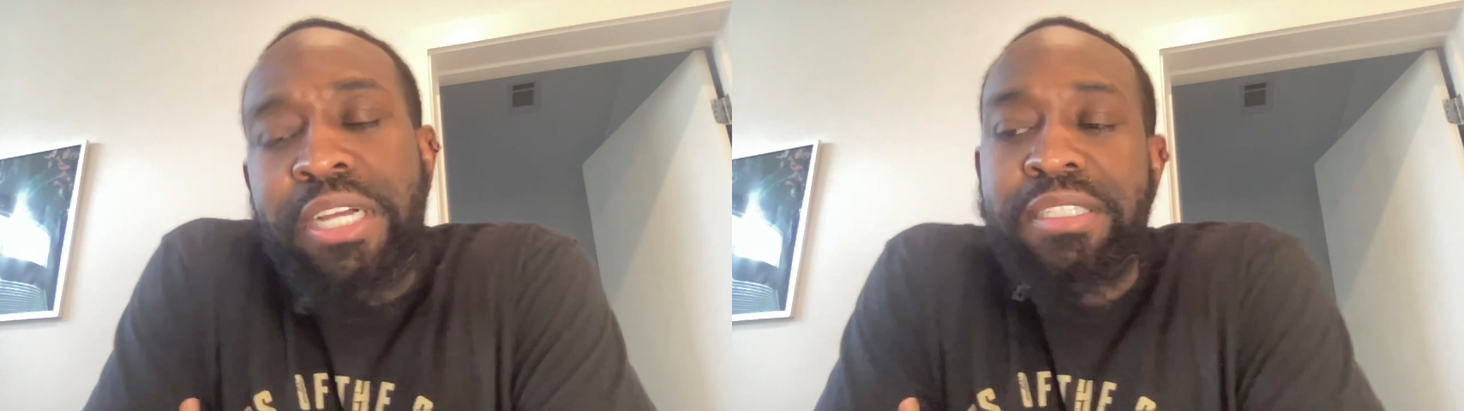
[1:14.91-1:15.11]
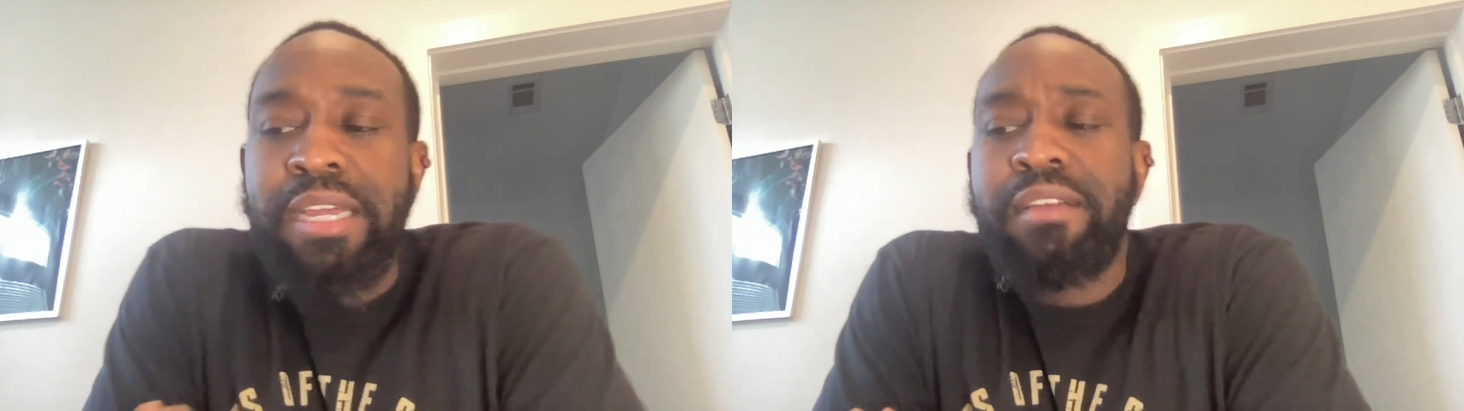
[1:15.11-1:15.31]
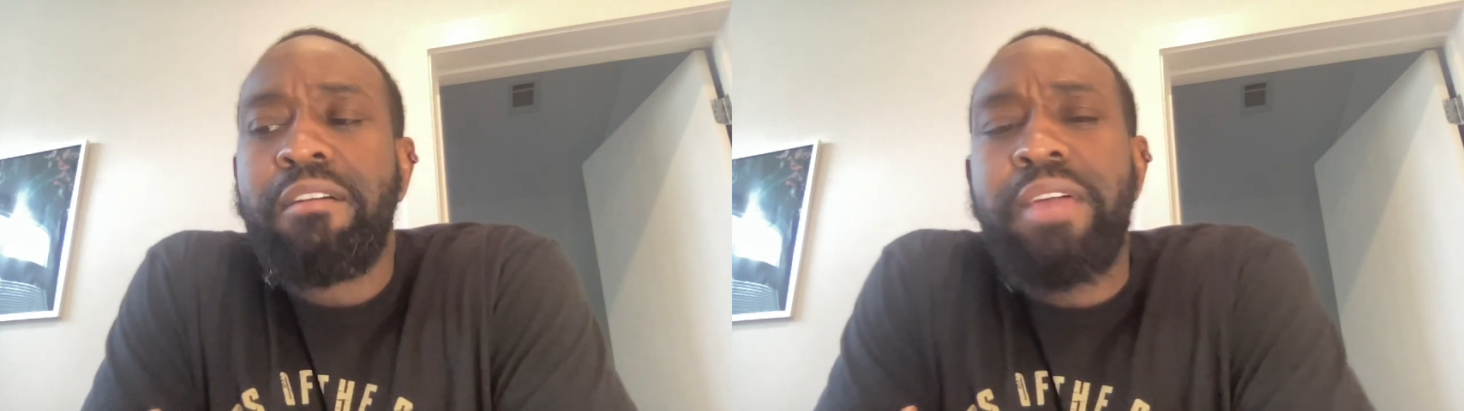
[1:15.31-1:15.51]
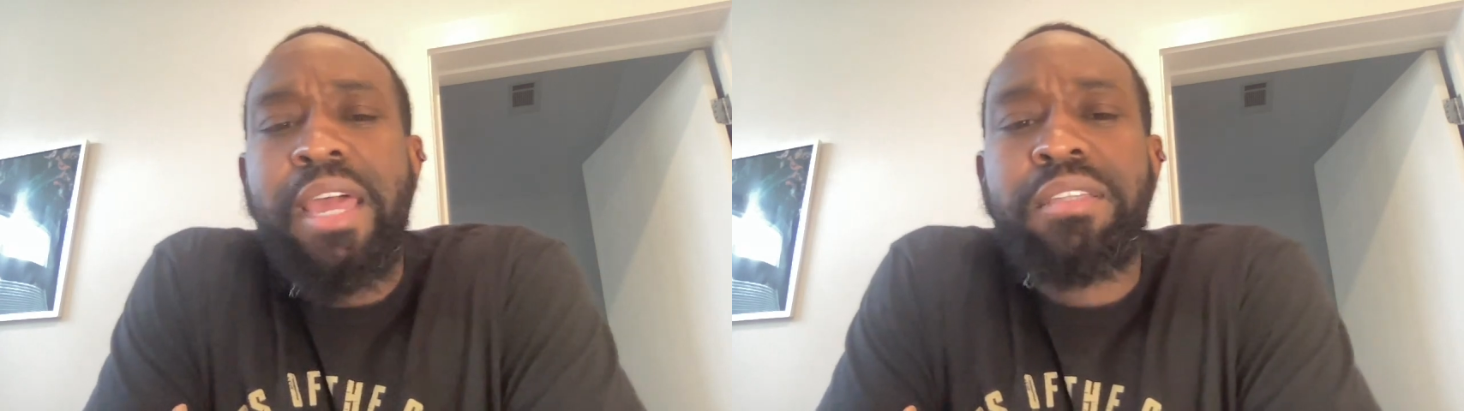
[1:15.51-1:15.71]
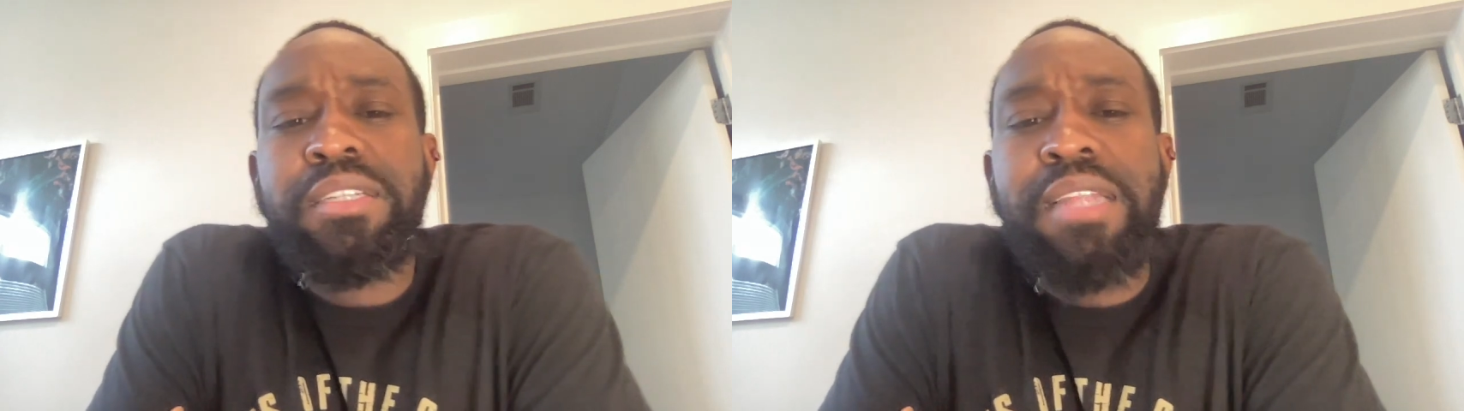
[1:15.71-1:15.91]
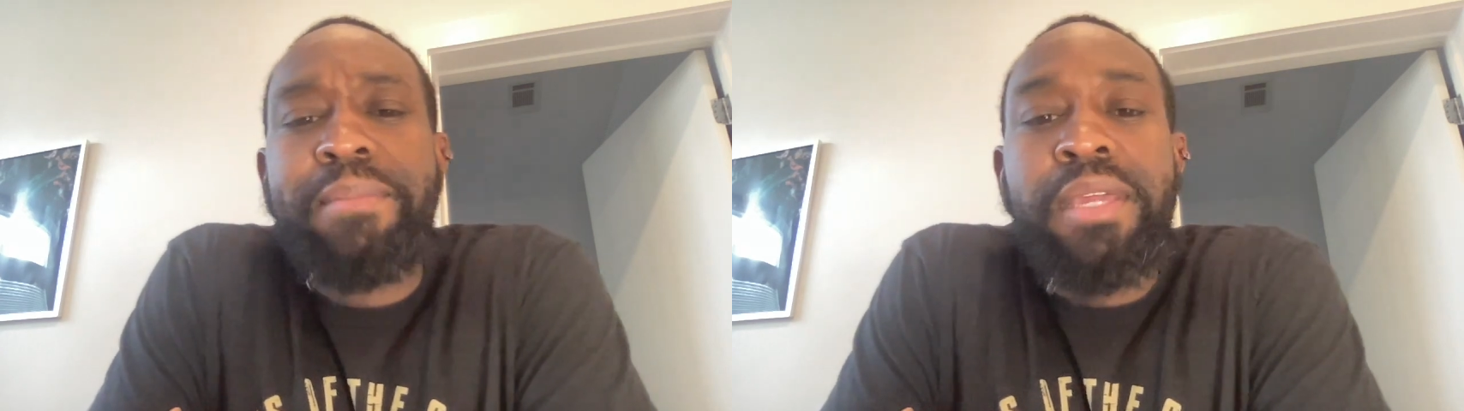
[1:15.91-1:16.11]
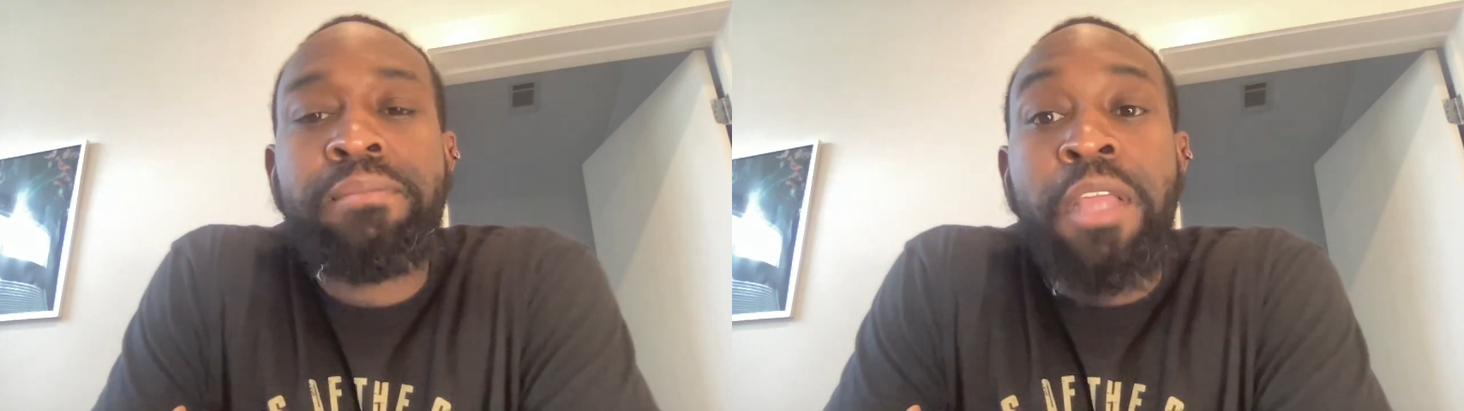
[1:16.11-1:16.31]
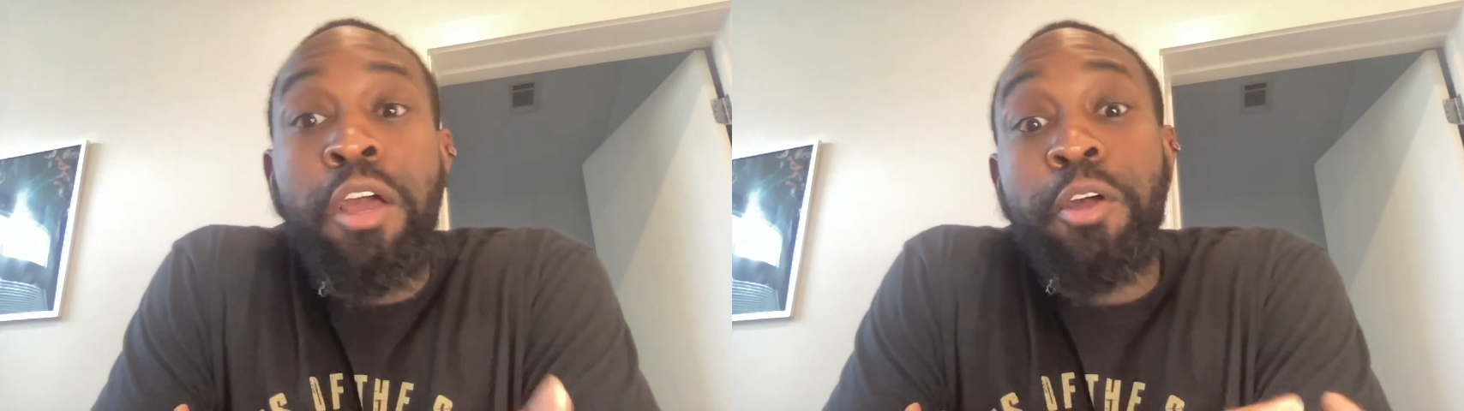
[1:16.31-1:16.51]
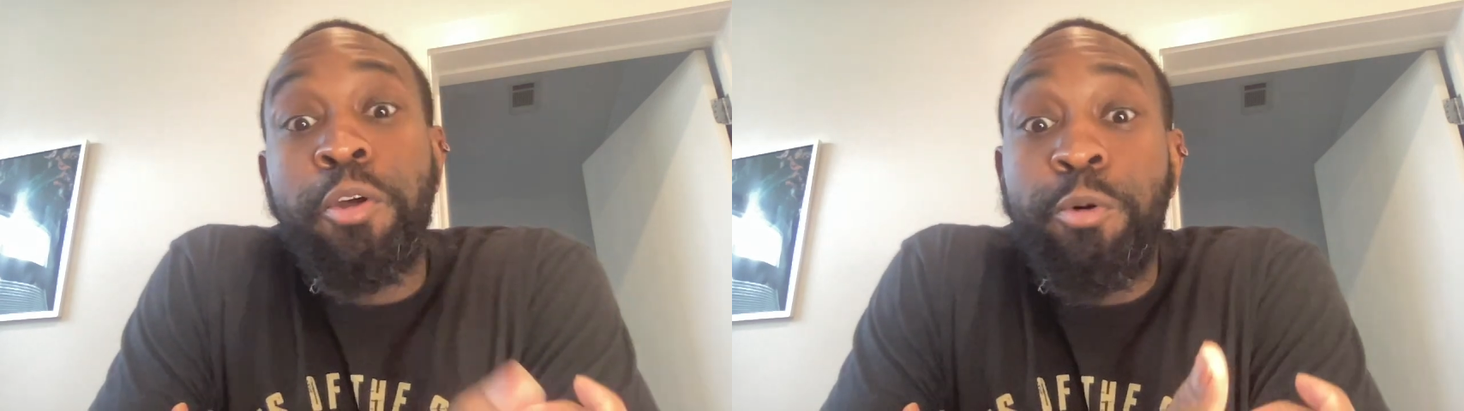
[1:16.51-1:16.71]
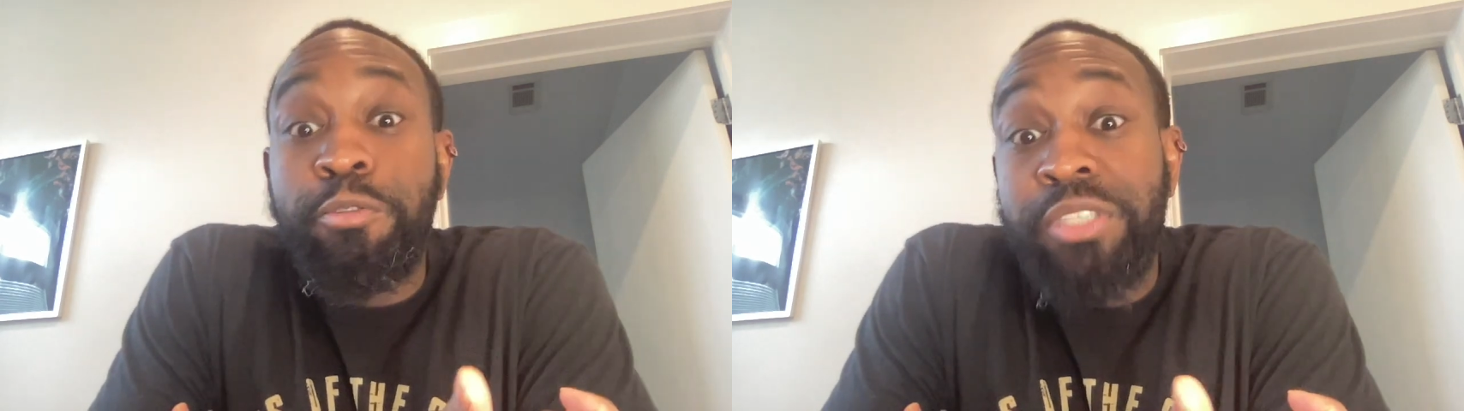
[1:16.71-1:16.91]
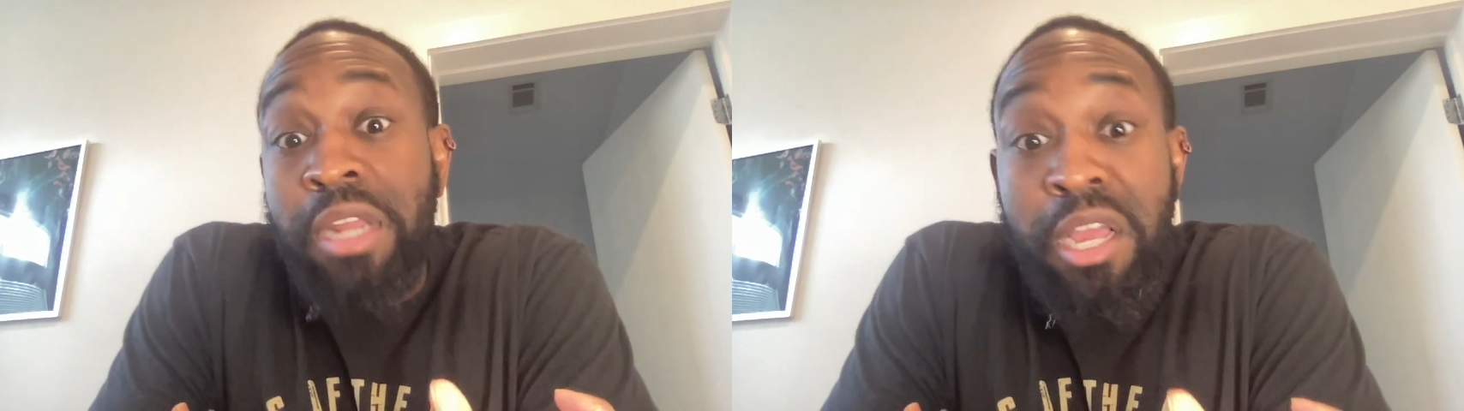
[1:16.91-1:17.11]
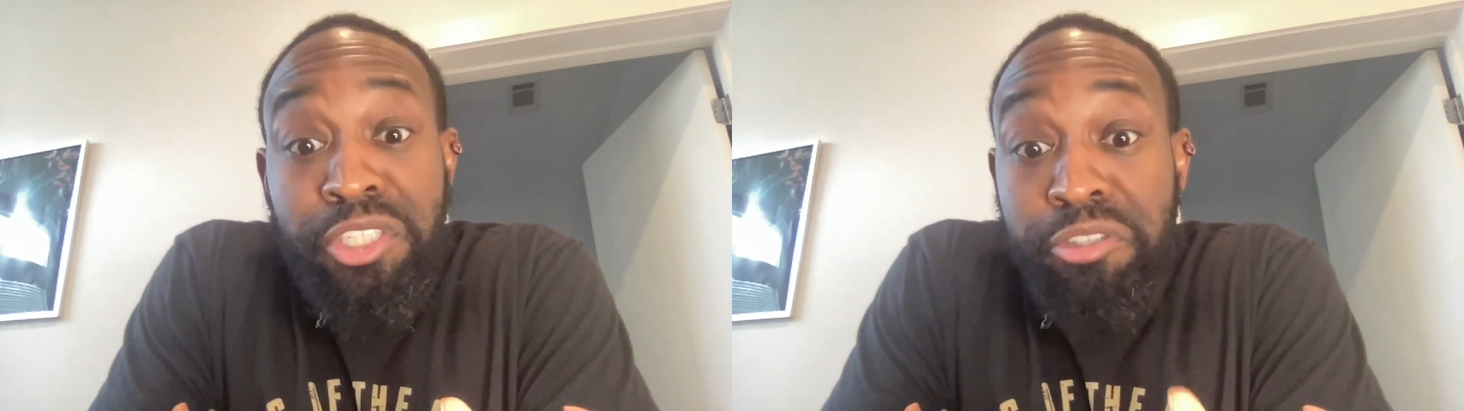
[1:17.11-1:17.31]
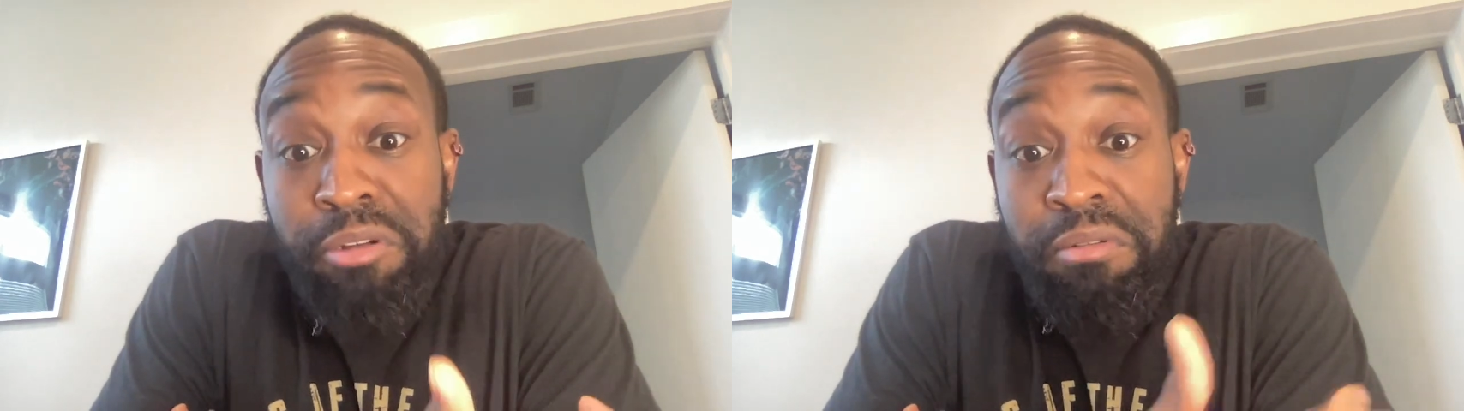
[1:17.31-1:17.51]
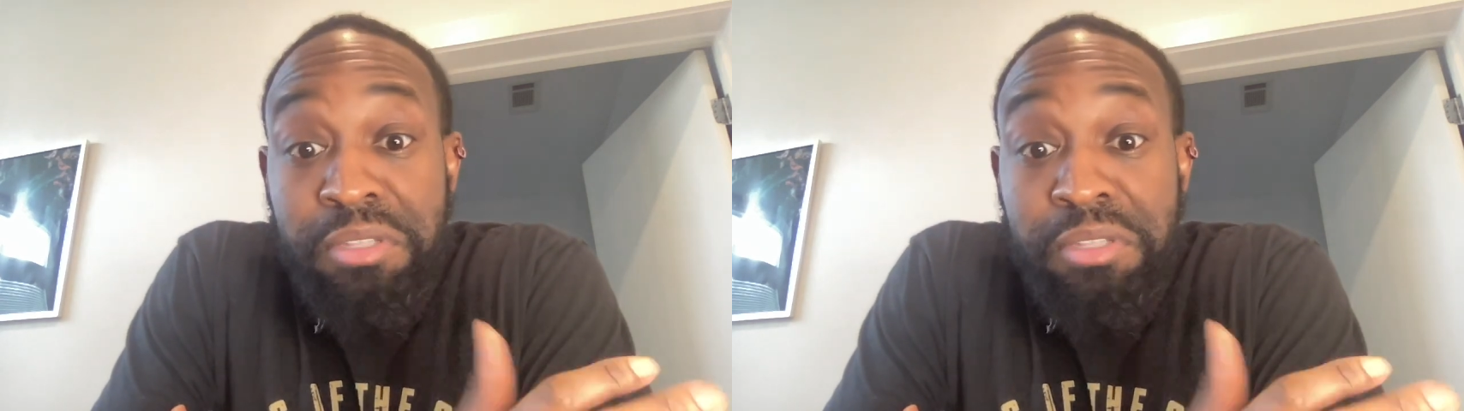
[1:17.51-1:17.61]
I was like, okay, so let me Google cilantro